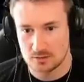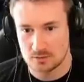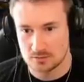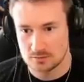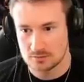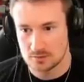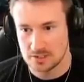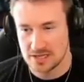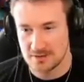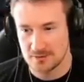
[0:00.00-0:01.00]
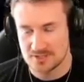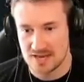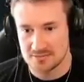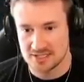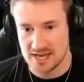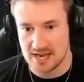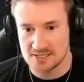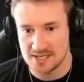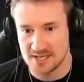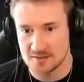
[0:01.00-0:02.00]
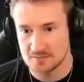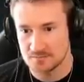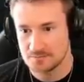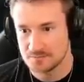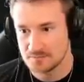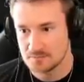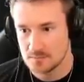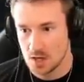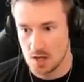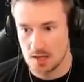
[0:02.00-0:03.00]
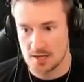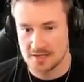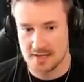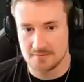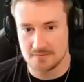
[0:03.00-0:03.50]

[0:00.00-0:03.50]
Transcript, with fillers: Oh. Okay, what's happening down here? Oh, okay.